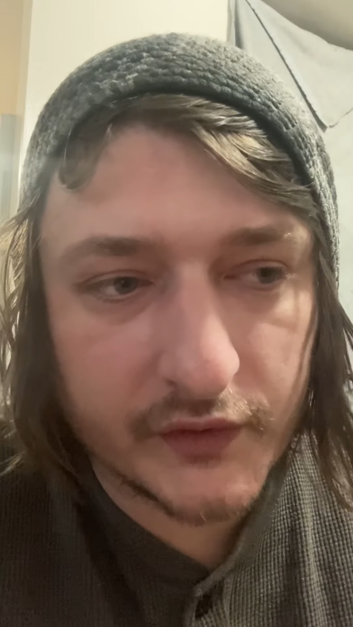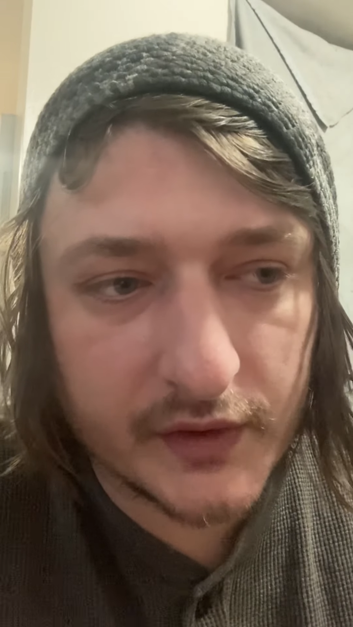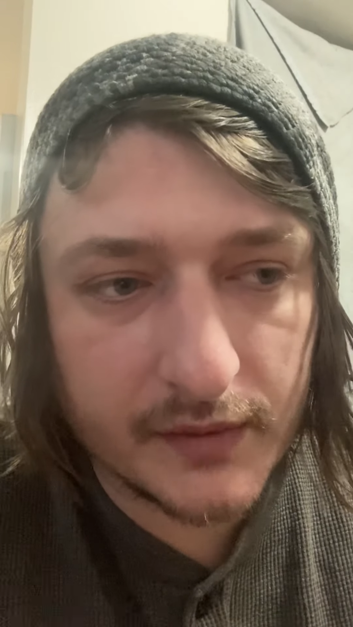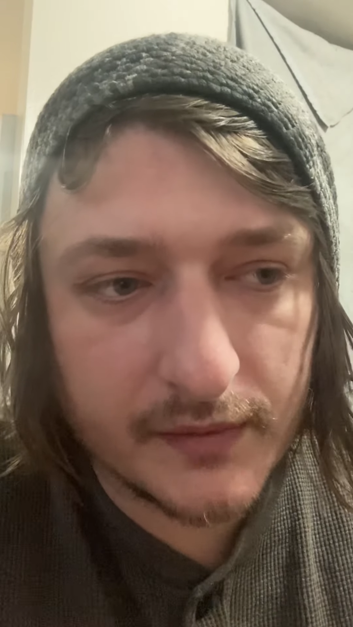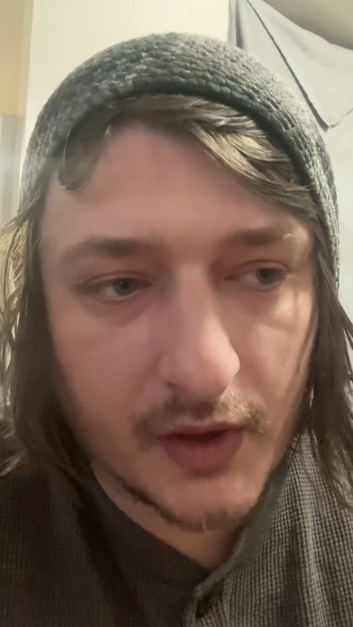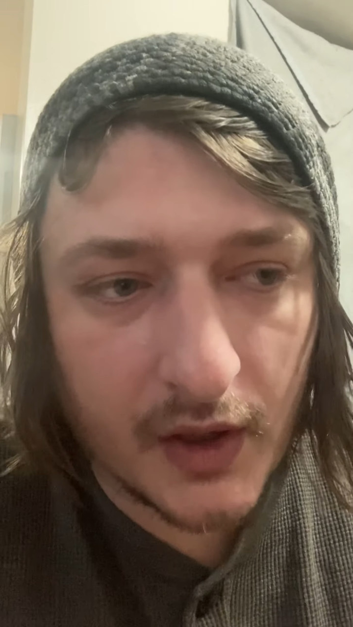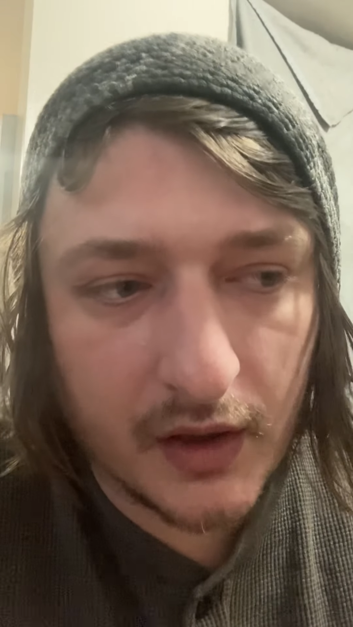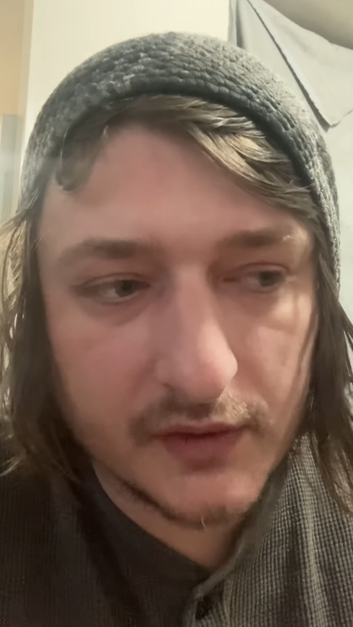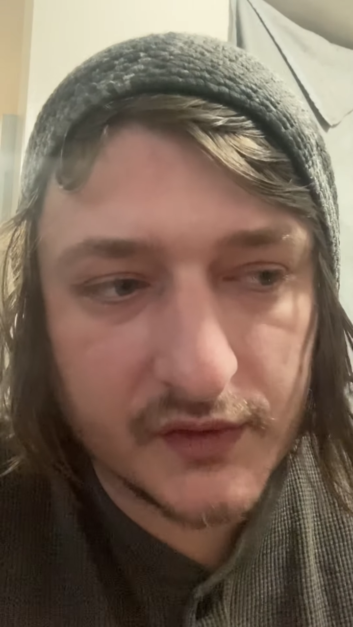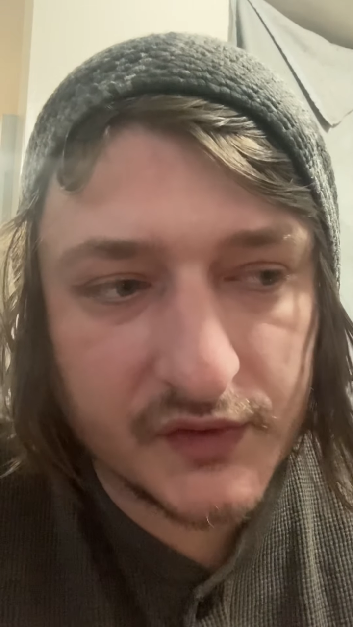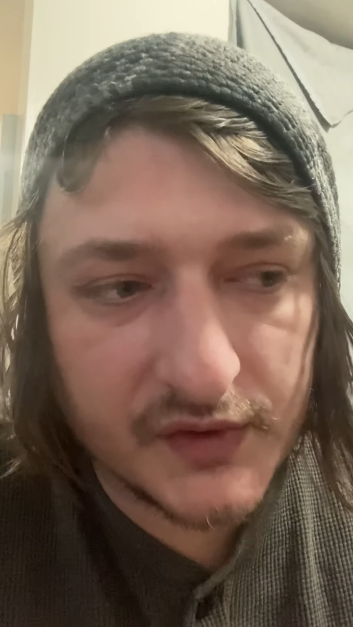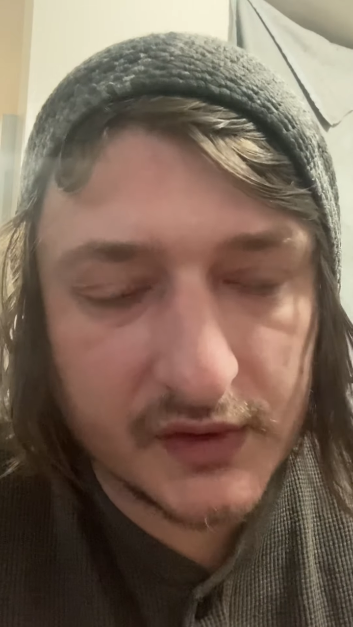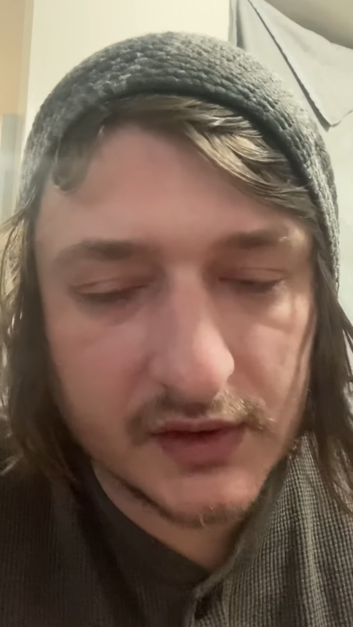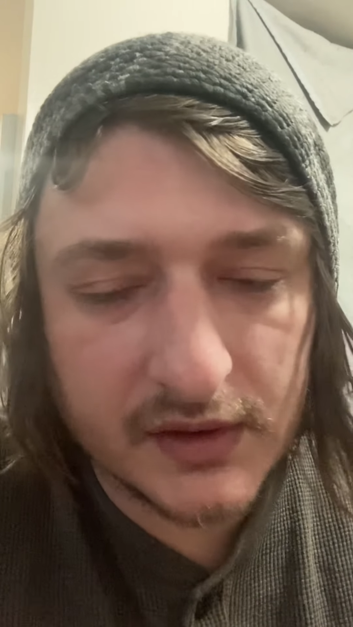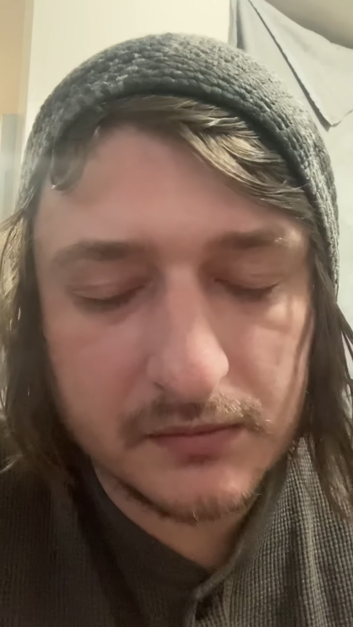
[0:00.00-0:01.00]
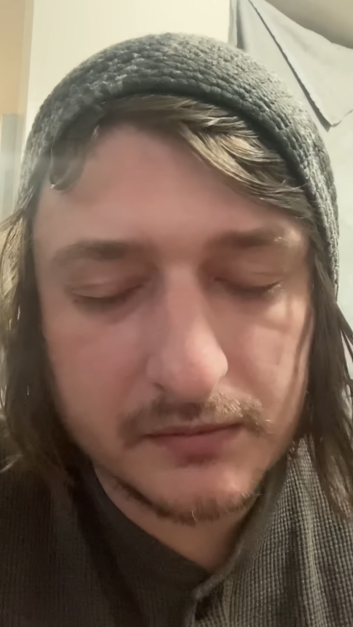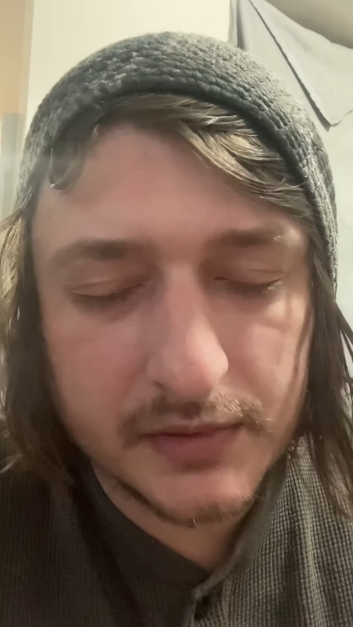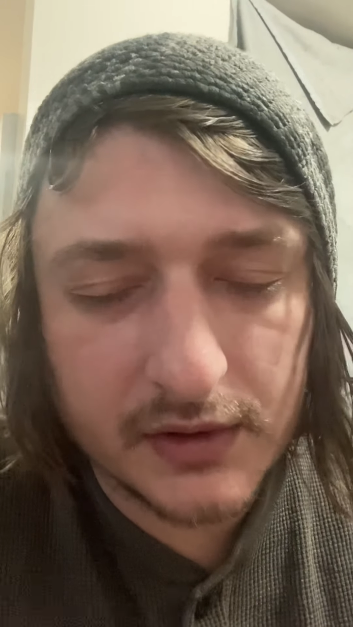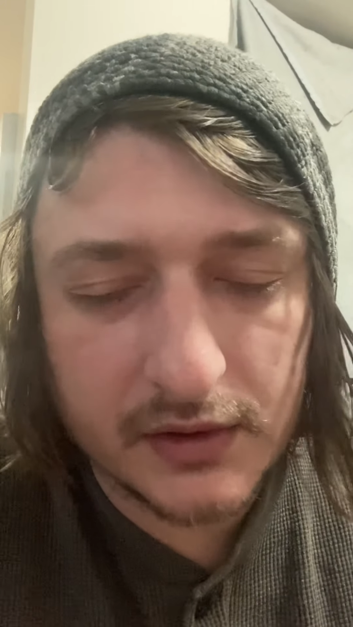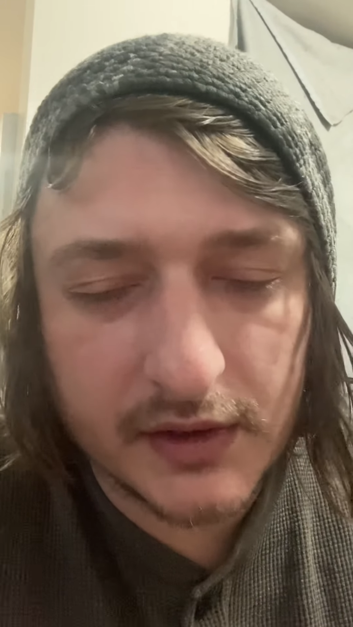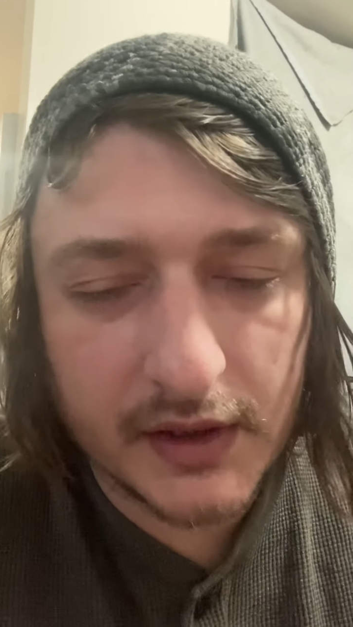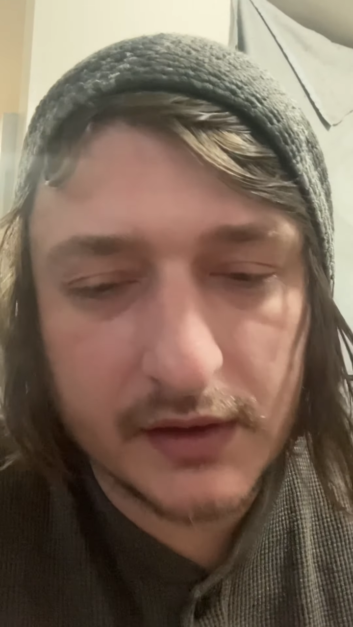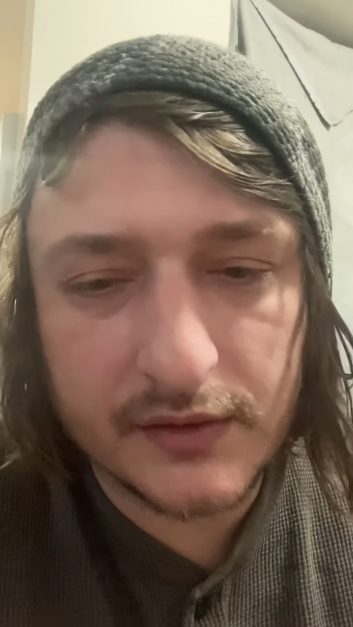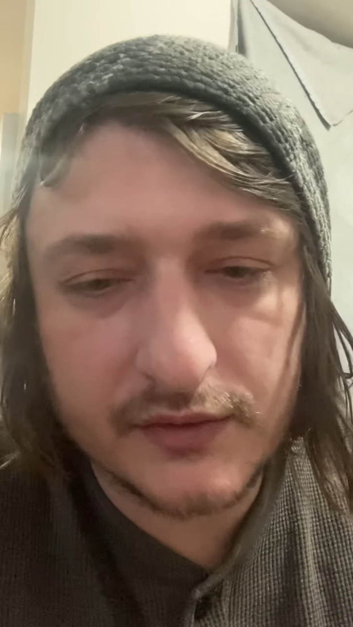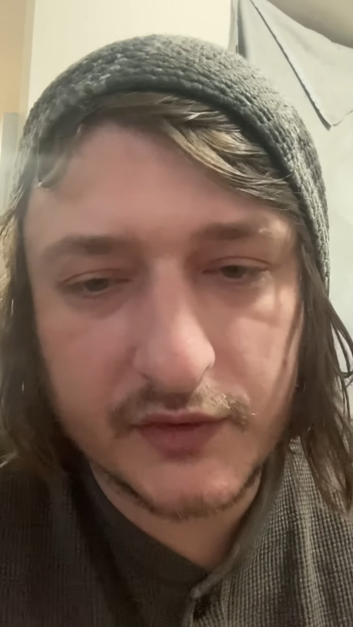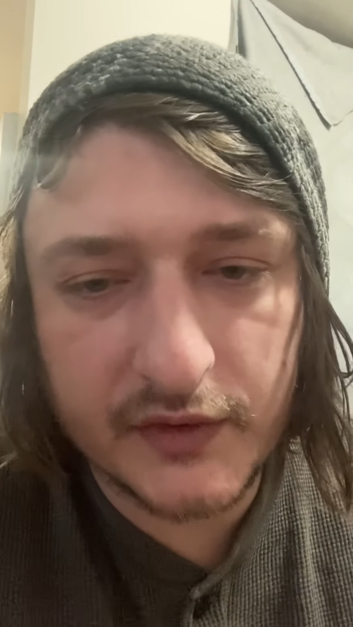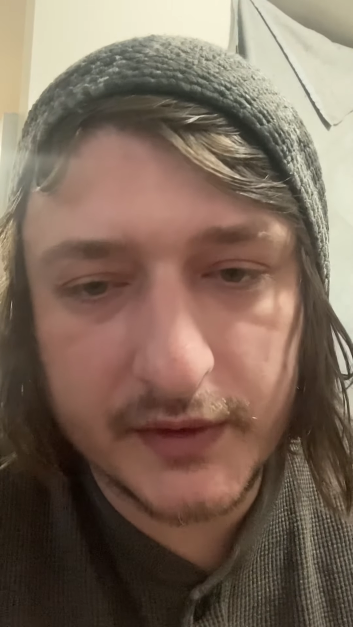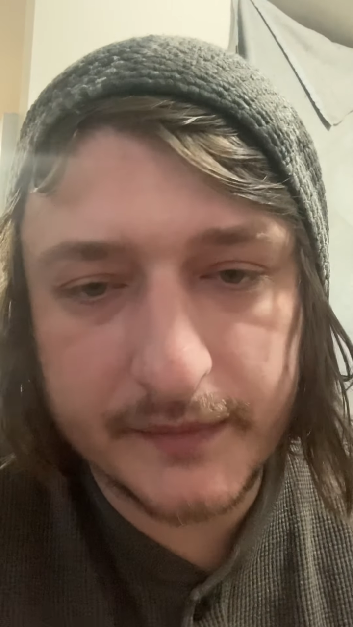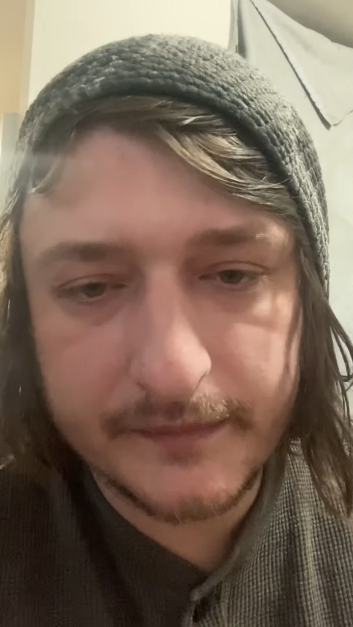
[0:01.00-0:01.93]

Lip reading: constantly build energy.